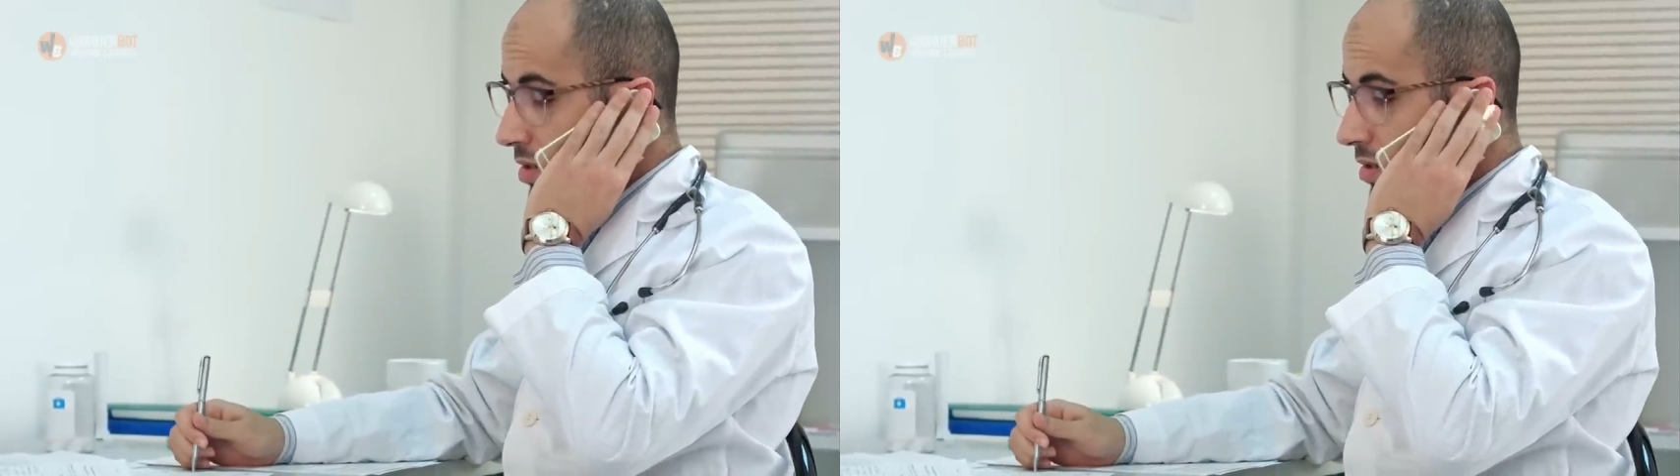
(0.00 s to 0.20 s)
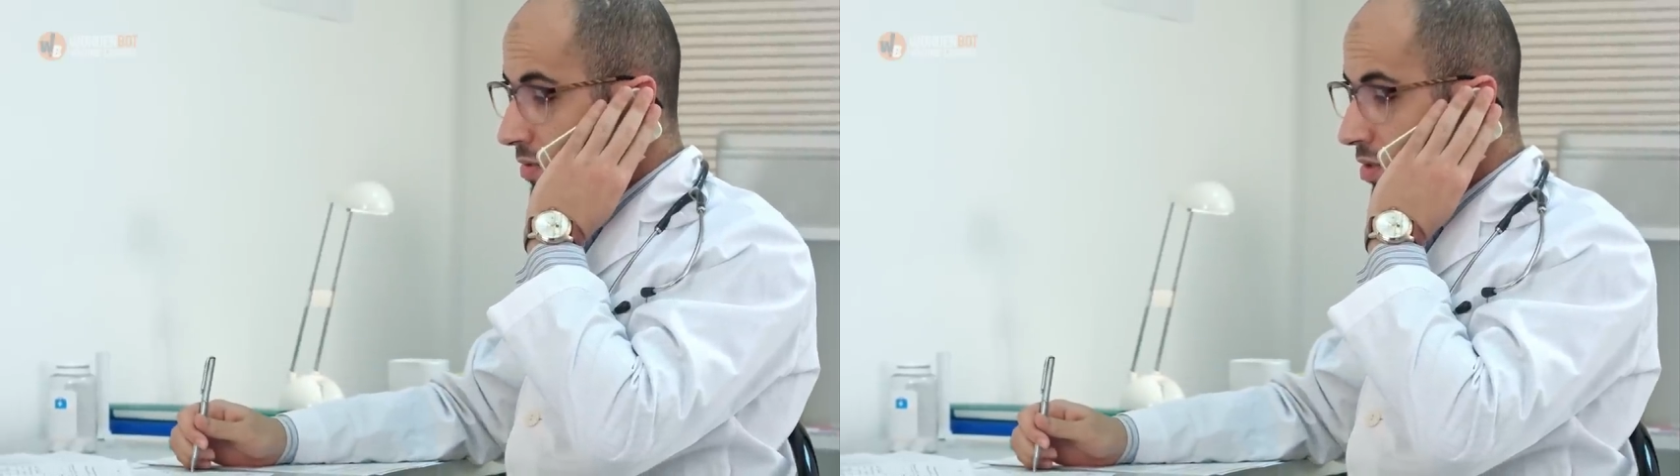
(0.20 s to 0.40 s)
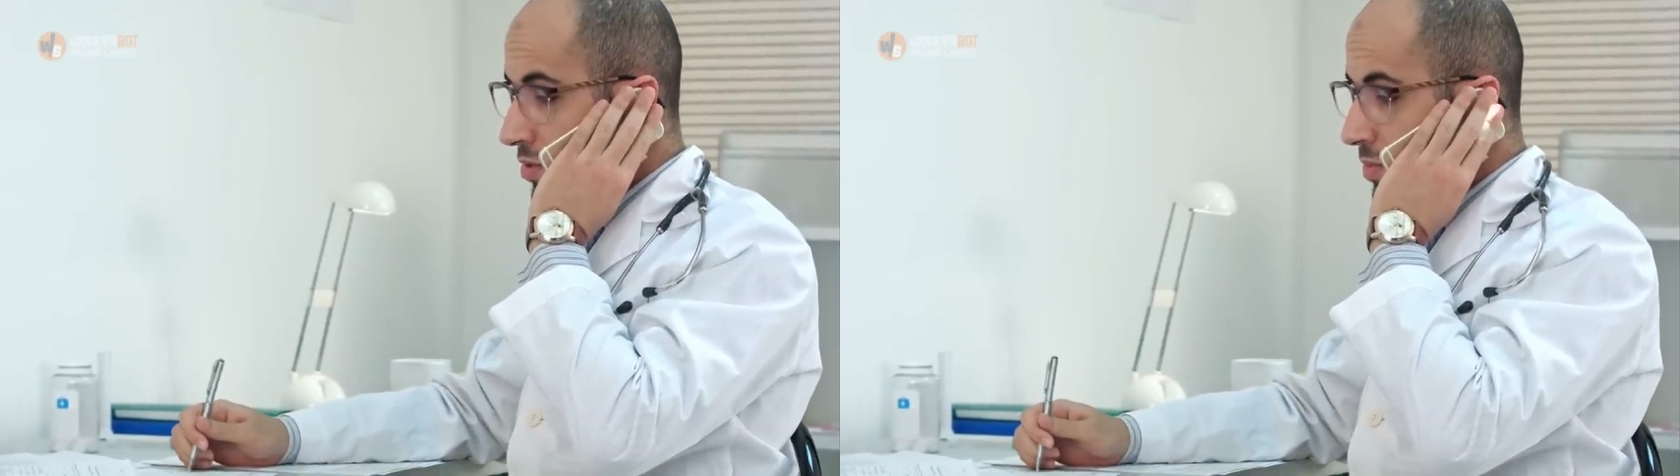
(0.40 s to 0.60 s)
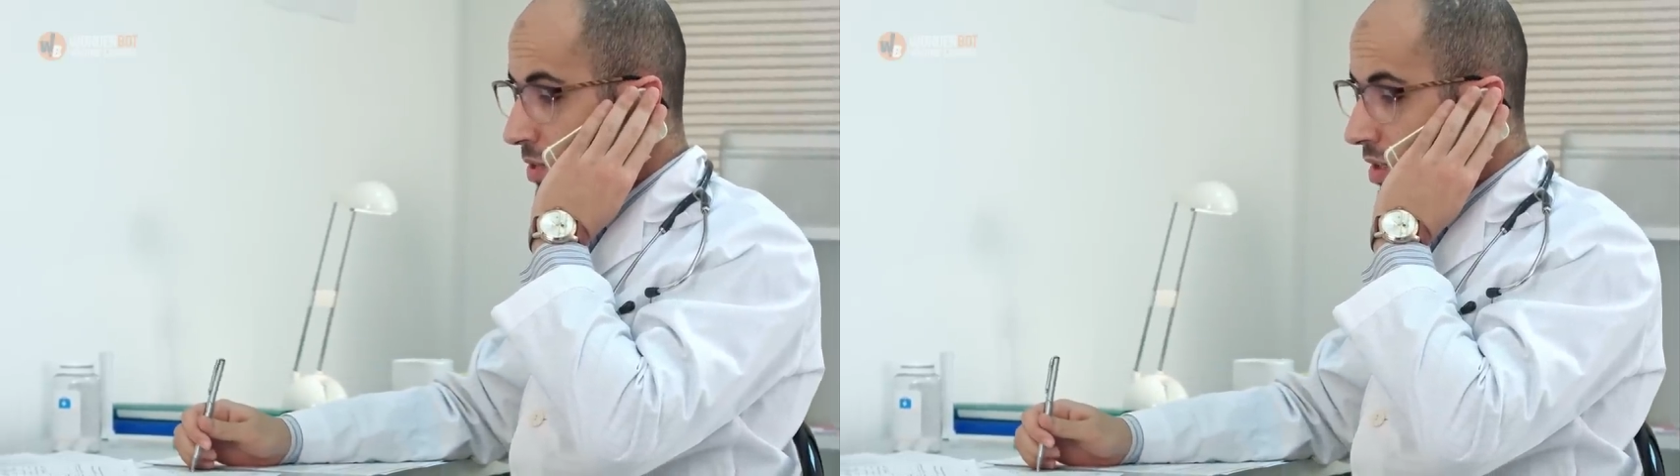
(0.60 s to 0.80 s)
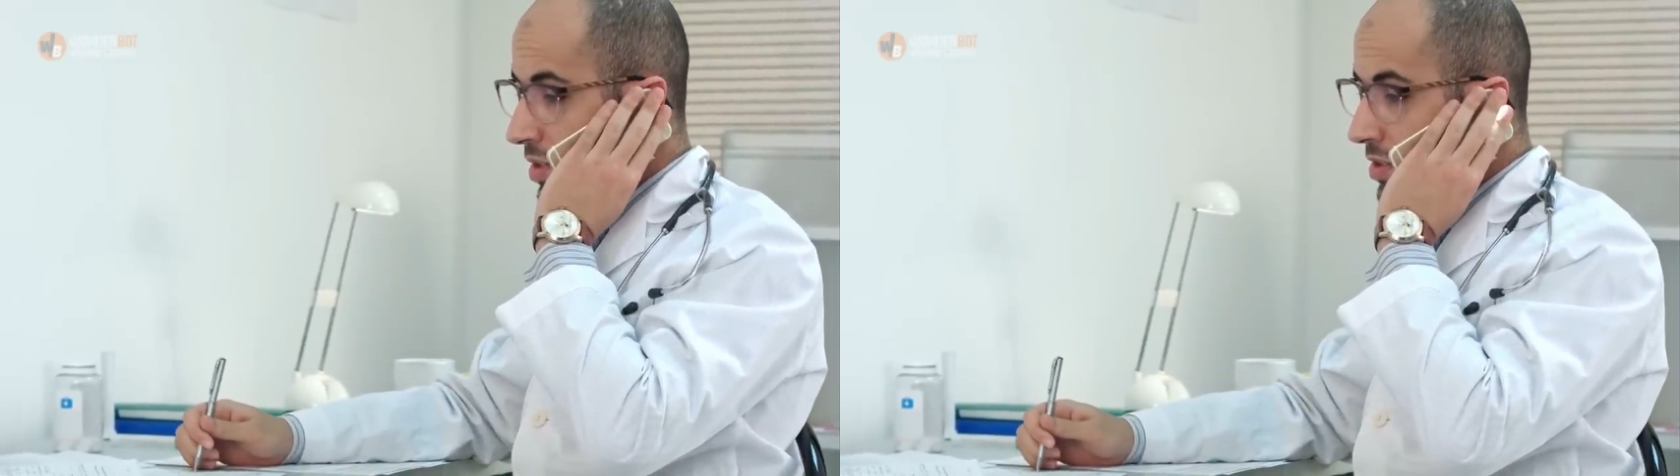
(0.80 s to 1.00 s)
And then
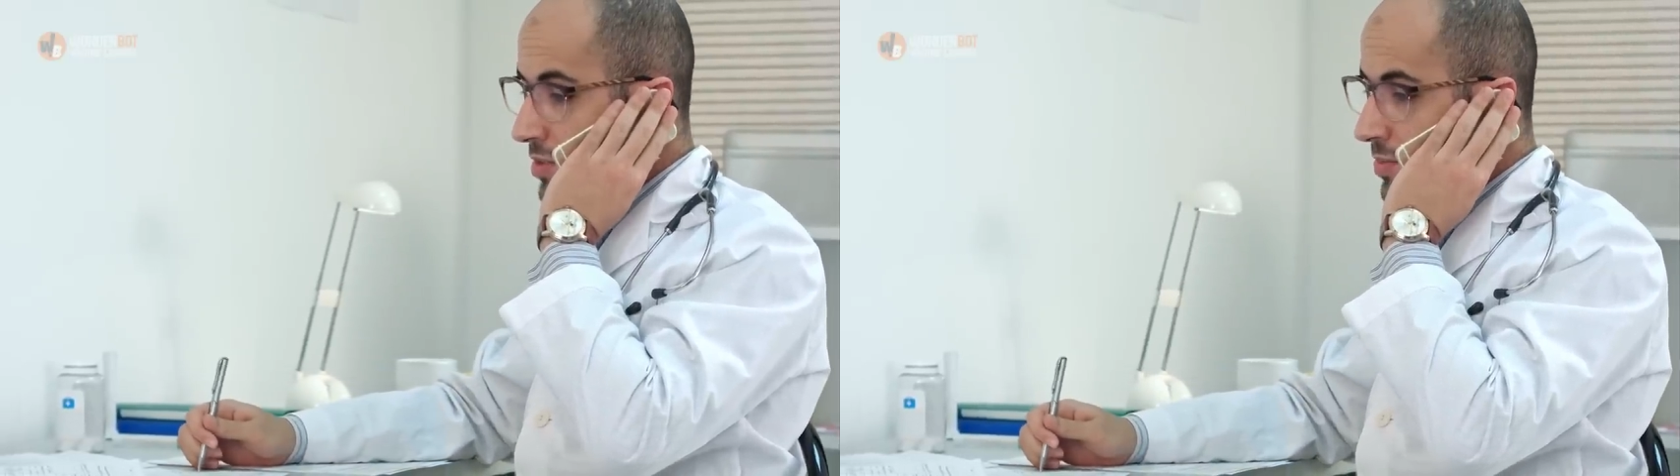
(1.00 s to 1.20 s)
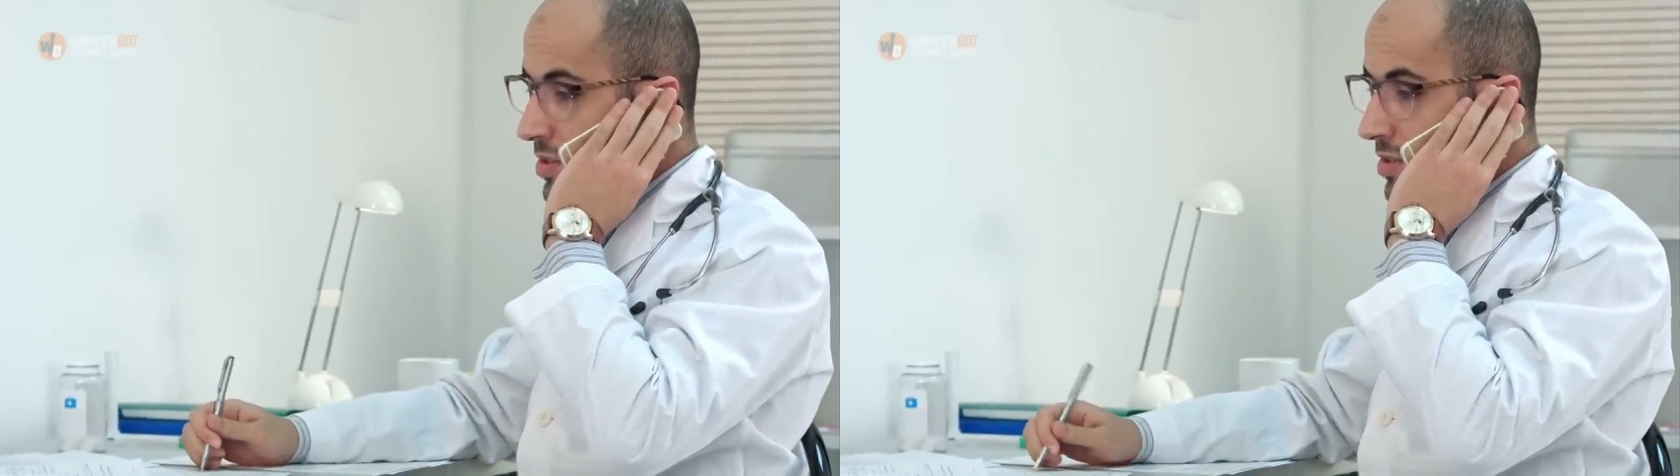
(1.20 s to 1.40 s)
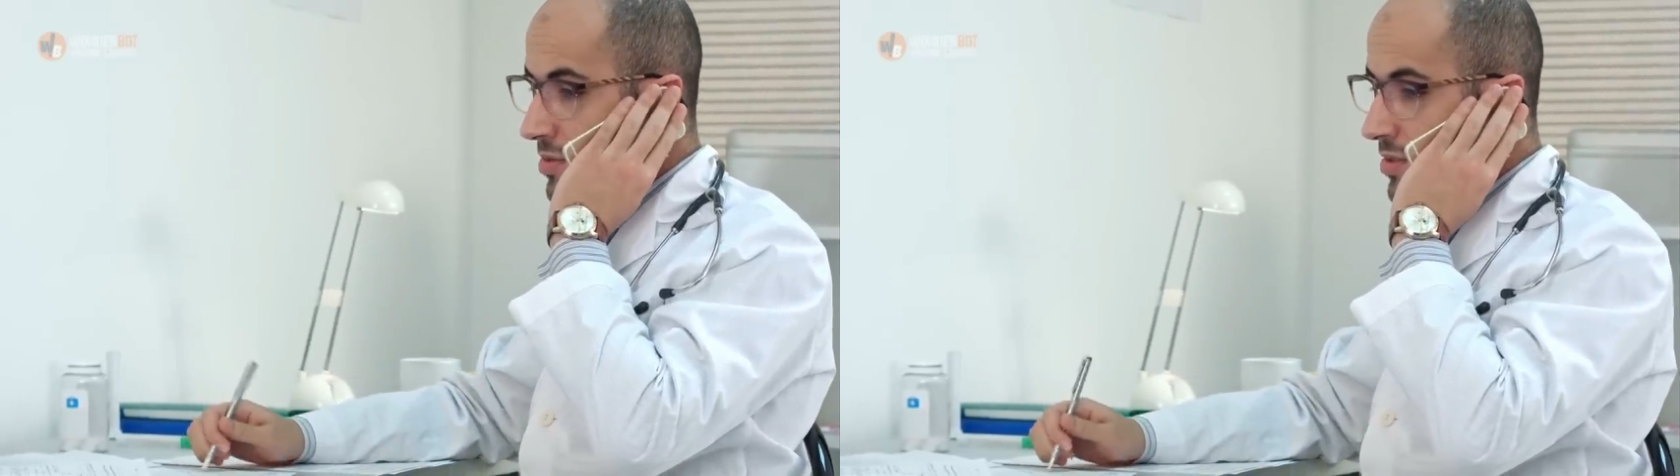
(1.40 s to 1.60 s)
he said,